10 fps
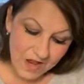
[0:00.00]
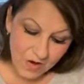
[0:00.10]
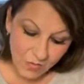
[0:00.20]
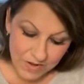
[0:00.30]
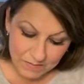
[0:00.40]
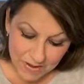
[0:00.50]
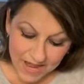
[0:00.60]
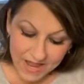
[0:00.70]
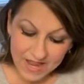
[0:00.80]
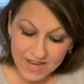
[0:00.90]
When
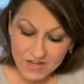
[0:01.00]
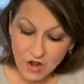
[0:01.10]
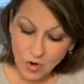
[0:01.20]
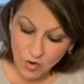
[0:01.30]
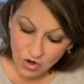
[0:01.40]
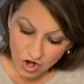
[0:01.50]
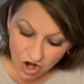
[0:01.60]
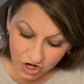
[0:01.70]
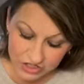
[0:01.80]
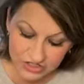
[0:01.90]
pain or
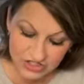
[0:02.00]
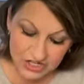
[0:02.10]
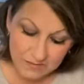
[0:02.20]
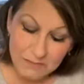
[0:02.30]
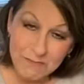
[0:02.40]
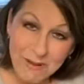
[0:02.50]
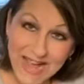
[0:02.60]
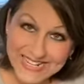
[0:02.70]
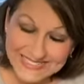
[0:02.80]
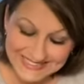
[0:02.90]
hardship
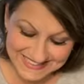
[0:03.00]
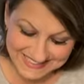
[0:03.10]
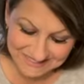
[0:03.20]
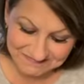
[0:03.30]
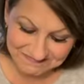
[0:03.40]
bites,